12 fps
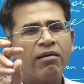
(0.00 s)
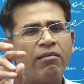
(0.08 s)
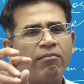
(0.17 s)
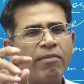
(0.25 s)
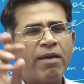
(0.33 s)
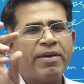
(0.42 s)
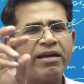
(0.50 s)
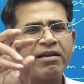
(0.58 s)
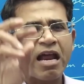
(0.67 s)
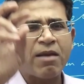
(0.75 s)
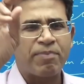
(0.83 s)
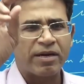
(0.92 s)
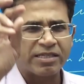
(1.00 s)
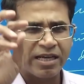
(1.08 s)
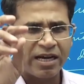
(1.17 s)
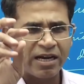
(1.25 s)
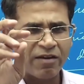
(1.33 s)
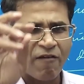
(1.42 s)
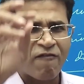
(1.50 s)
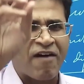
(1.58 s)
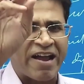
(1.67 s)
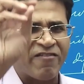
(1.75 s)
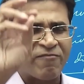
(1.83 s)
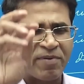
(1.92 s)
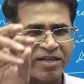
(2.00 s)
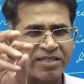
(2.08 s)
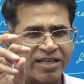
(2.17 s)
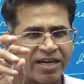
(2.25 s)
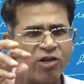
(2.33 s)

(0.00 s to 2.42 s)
maybe 10% or 5%.